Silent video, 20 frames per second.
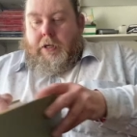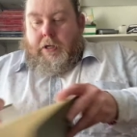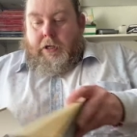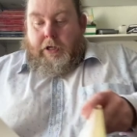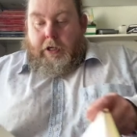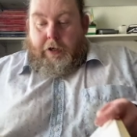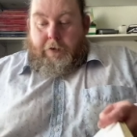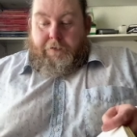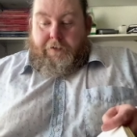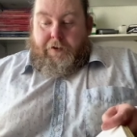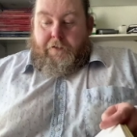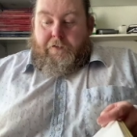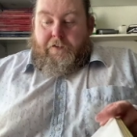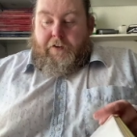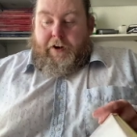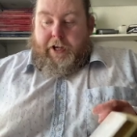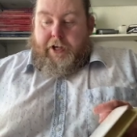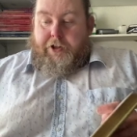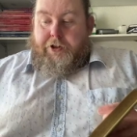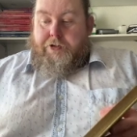If you
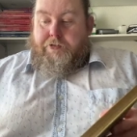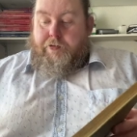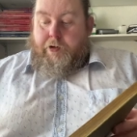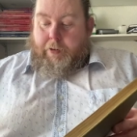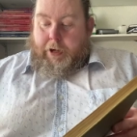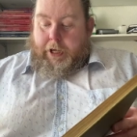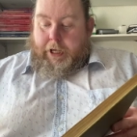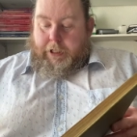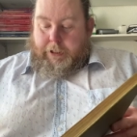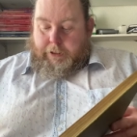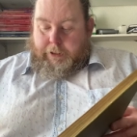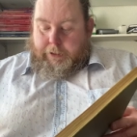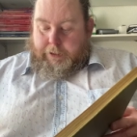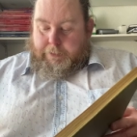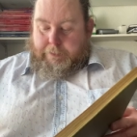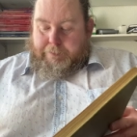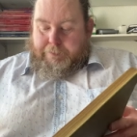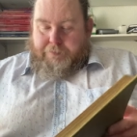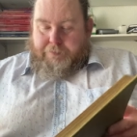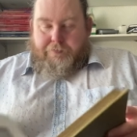flick through it,
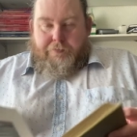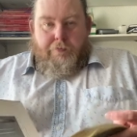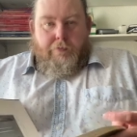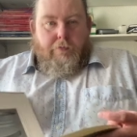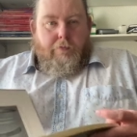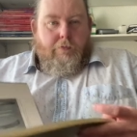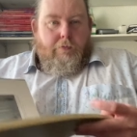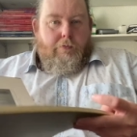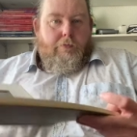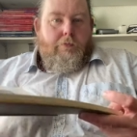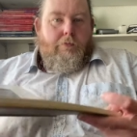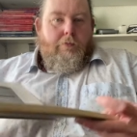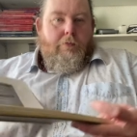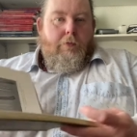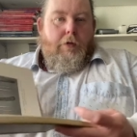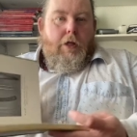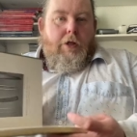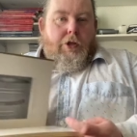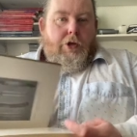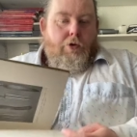
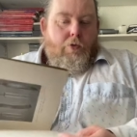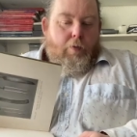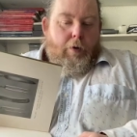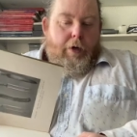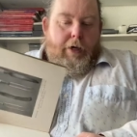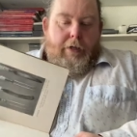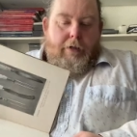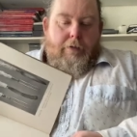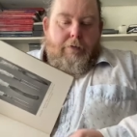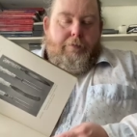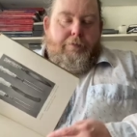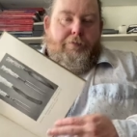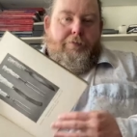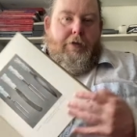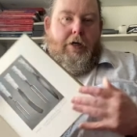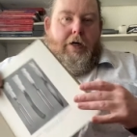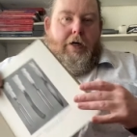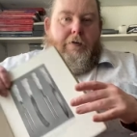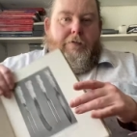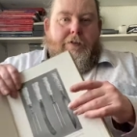you will,
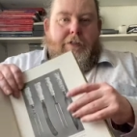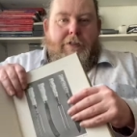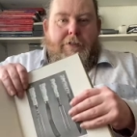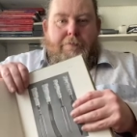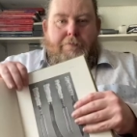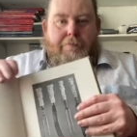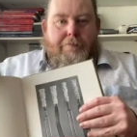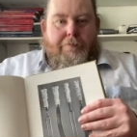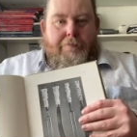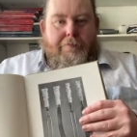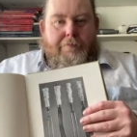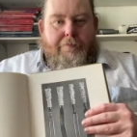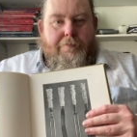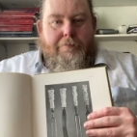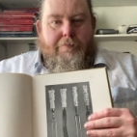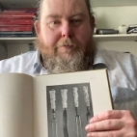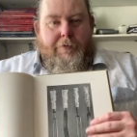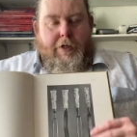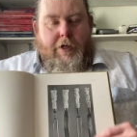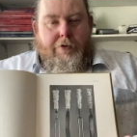after
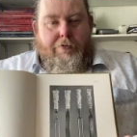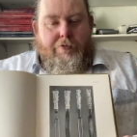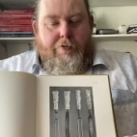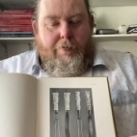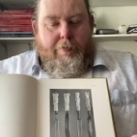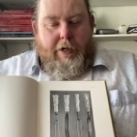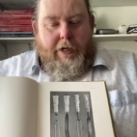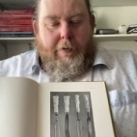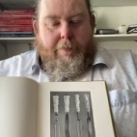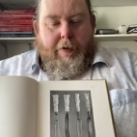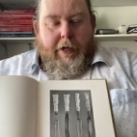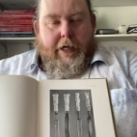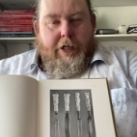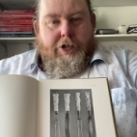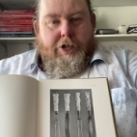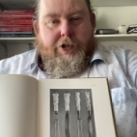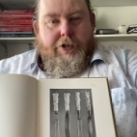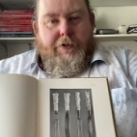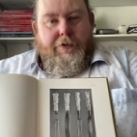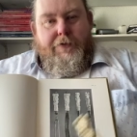going through many
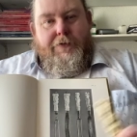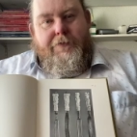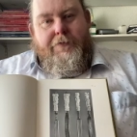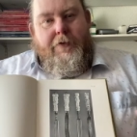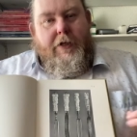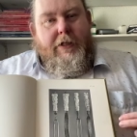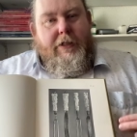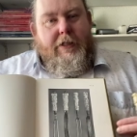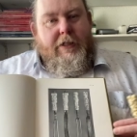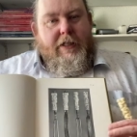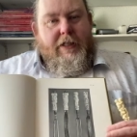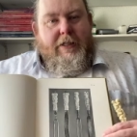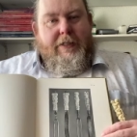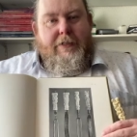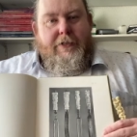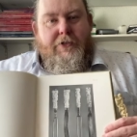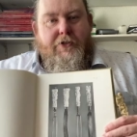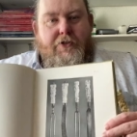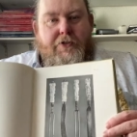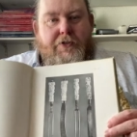pages, find
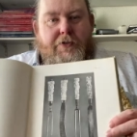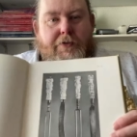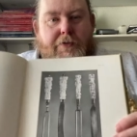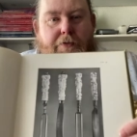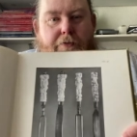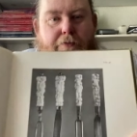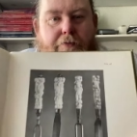this.